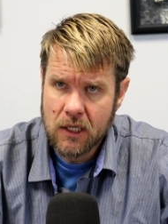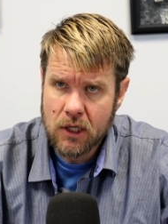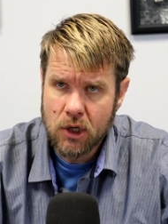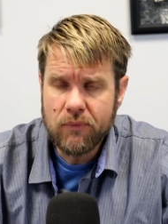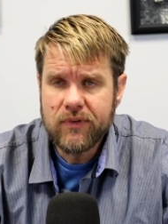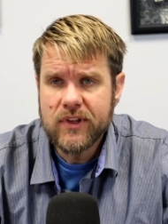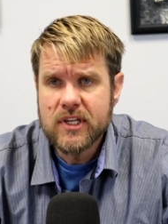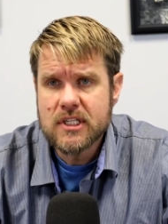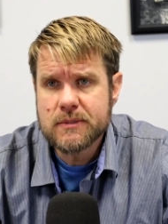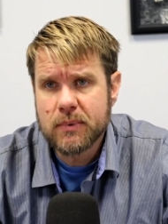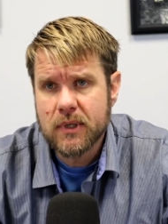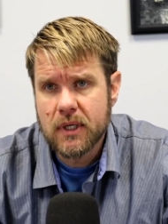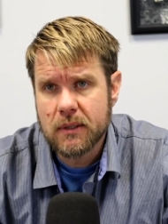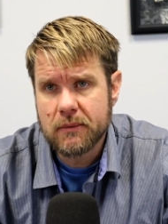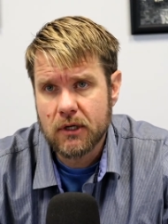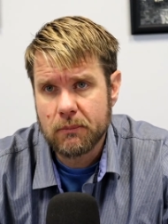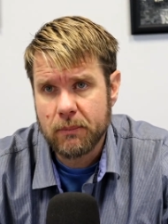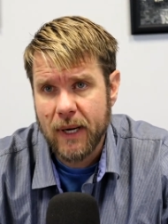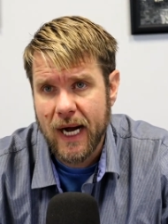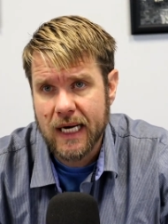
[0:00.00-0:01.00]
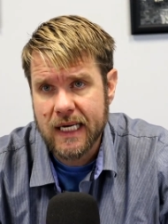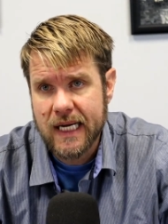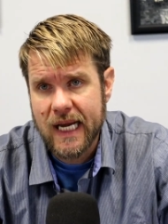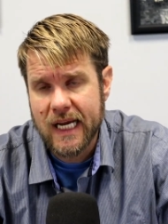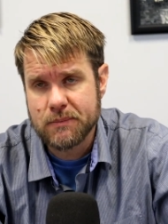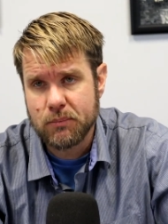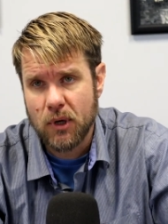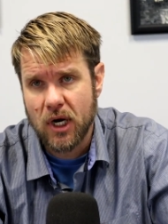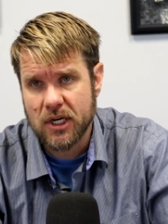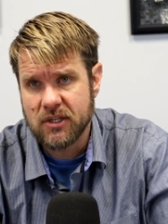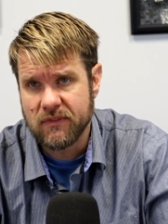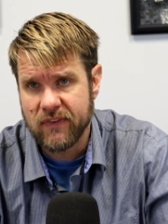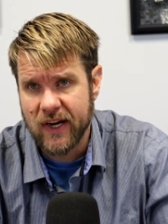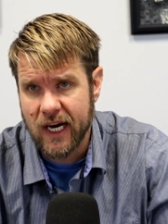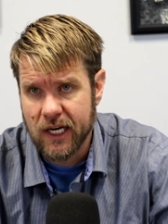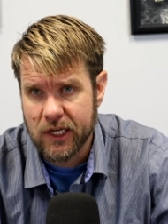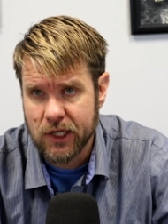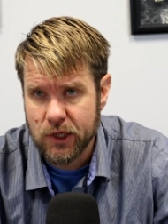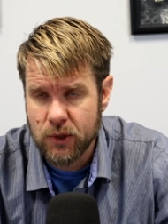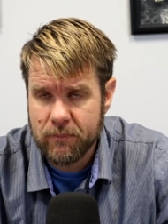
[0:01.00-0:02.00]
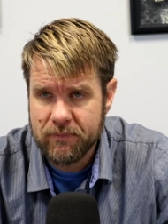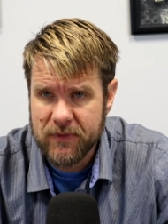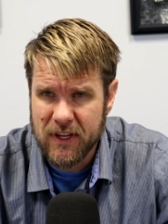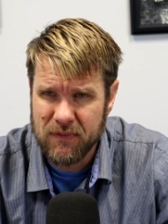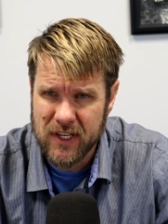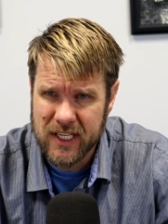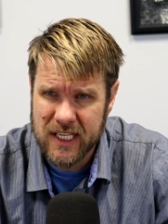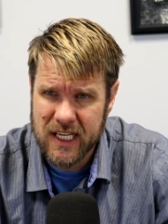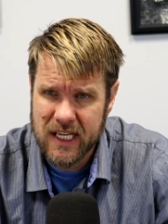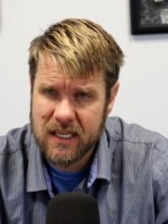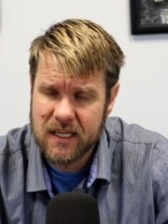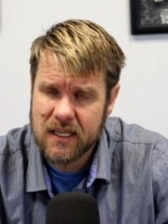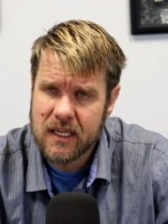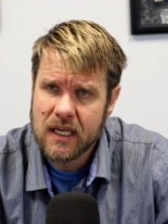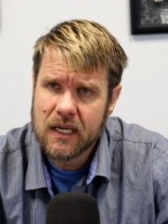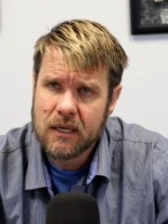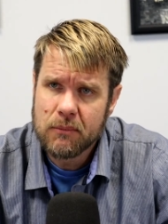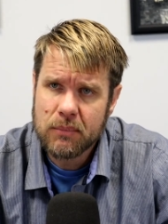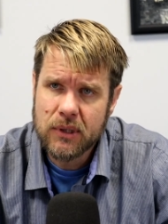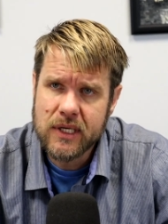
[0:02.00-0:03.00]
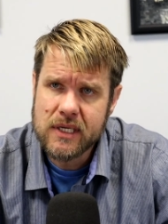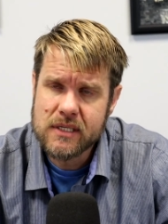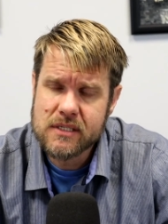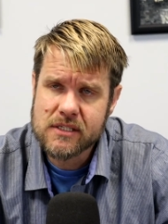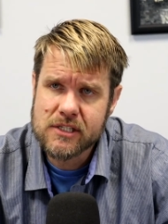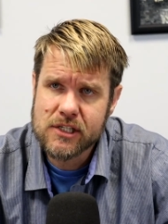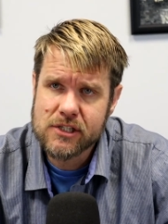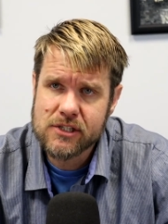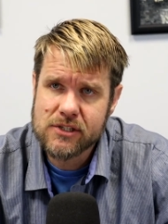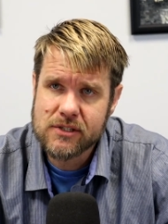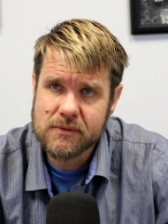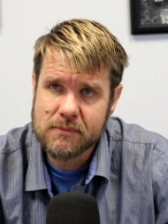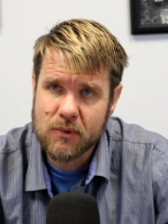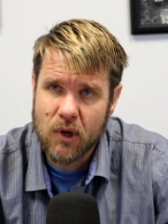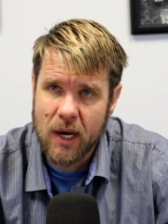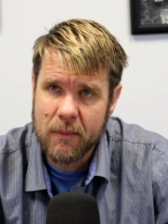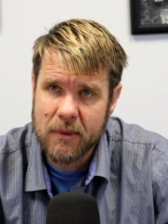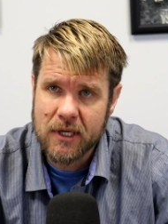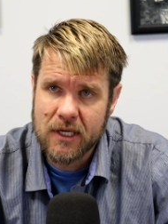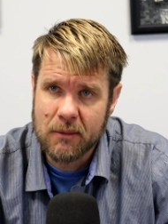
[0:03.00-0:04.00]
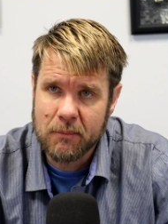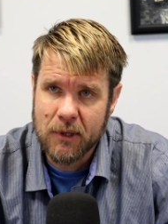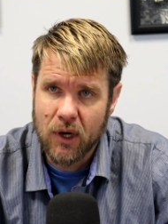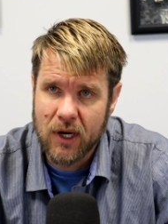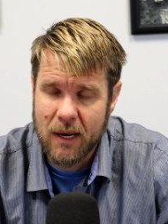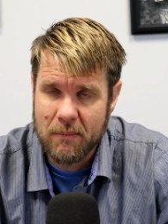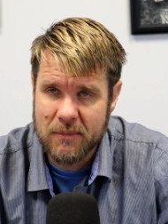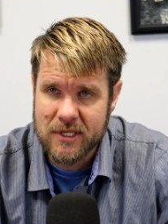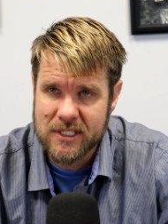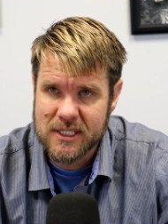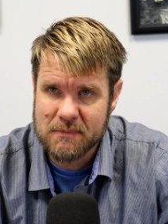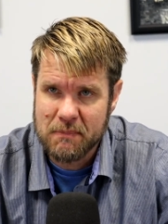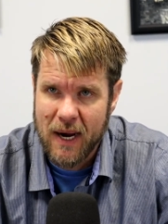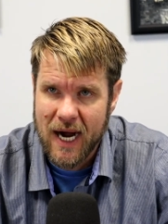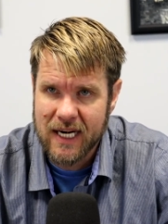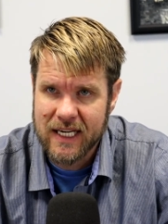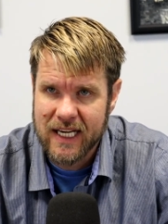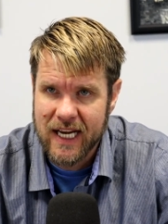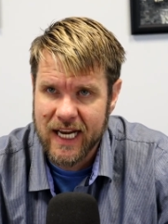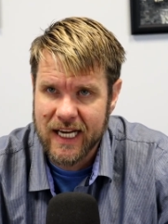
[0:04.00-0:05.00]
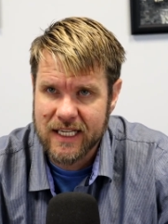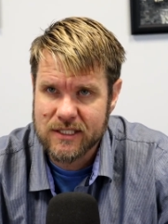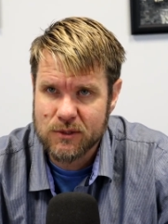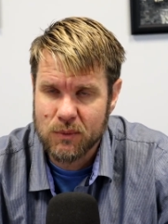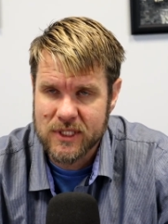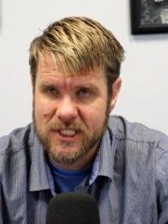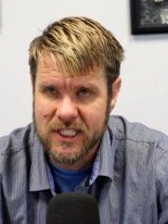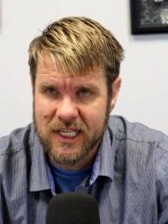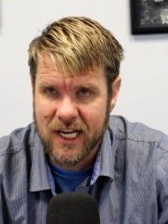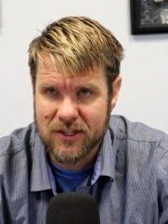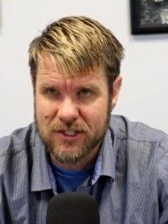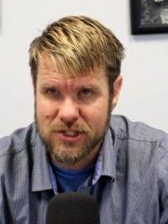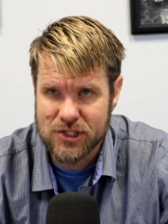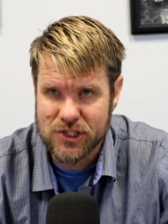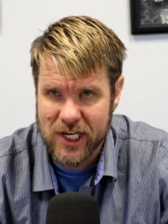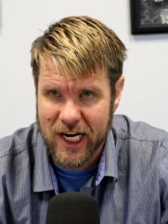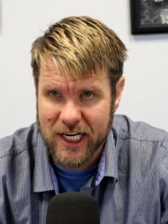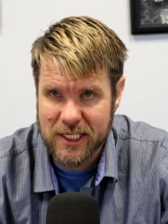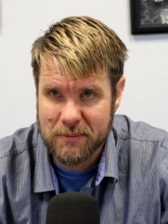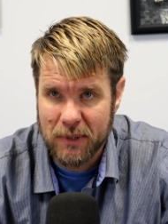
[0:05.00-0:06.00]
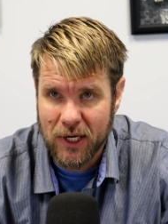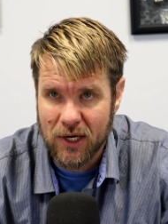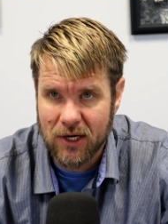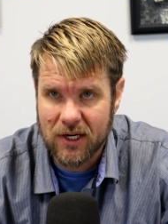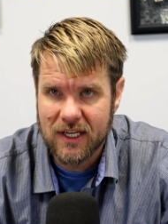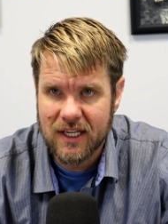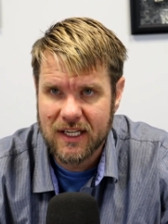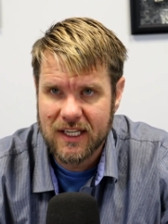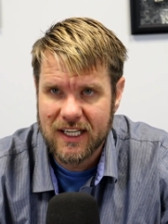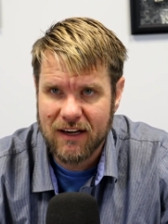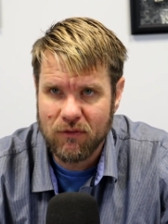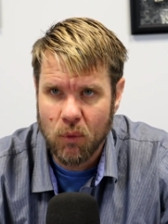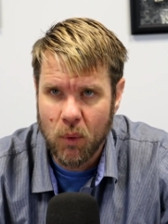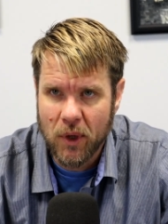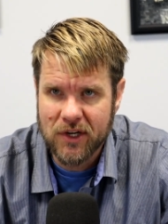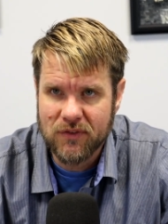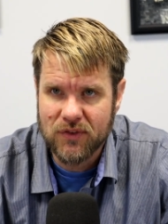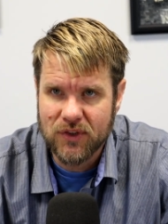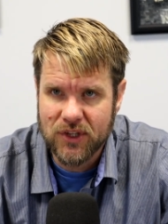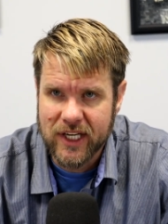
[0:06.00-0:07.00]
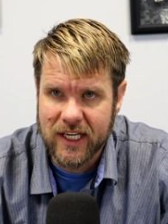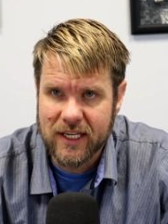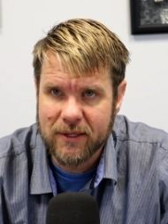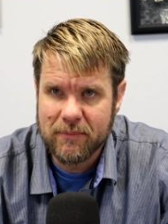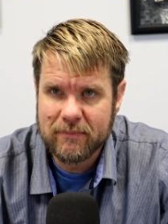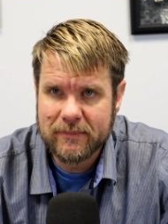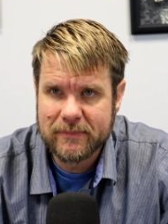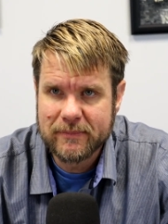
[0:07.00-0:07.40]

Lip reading: Hopefully this particular podcast brought you value. If it did, please consider subscribing to the Belk on Business podcast. Once again, this is Josh Belk. Have a wonderful day.